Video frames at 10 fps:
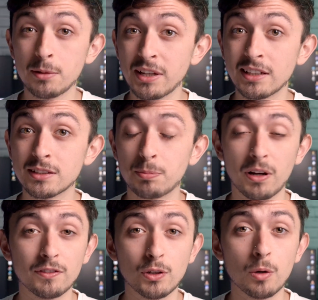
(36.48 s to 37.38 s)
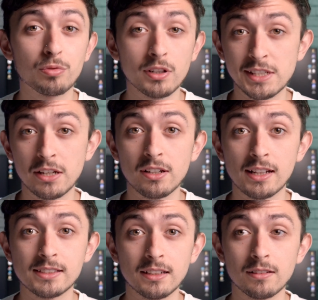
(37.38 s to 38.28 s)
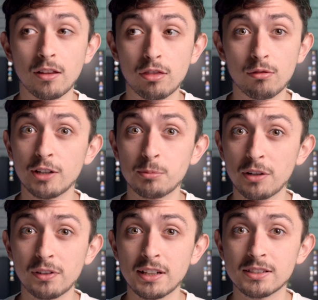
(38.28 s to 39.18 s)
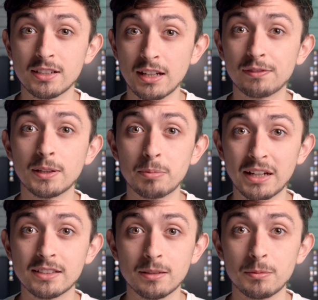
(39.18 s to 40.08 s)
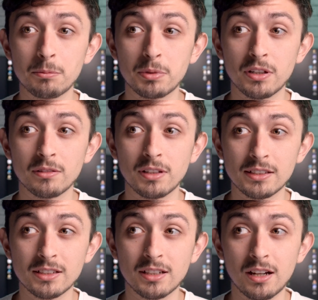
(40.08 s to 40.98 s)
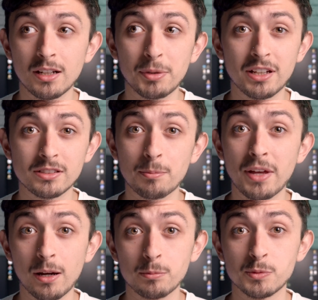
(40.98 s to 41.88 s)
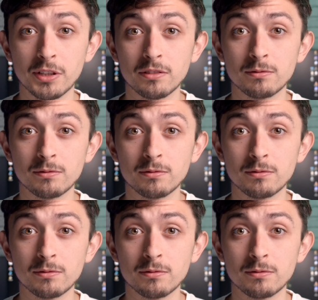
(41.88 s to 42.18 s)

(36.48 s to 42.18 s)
means, but I've got pretty good at it. 3 of my friends are definitely better than me, but that's kind of because I'm the helmsman.